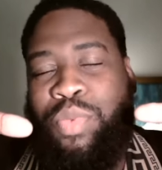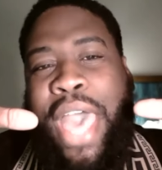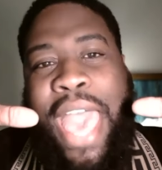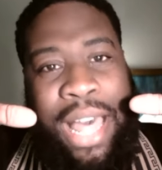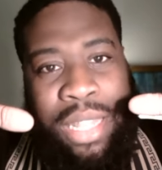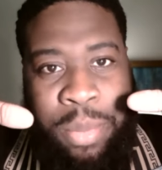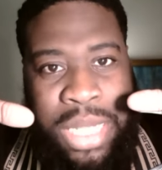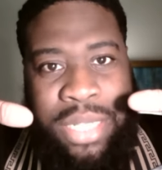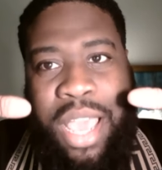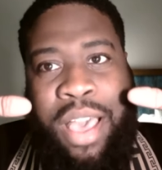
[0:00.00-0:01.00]
the
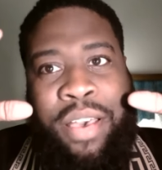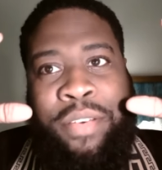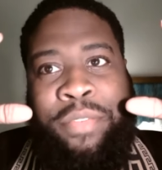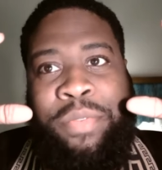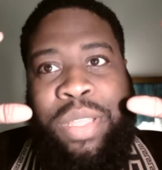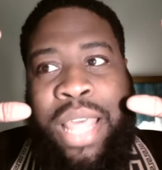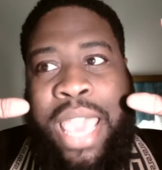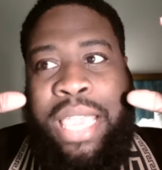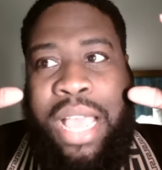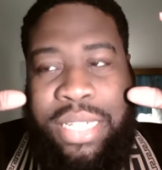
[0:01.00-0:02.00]
element of like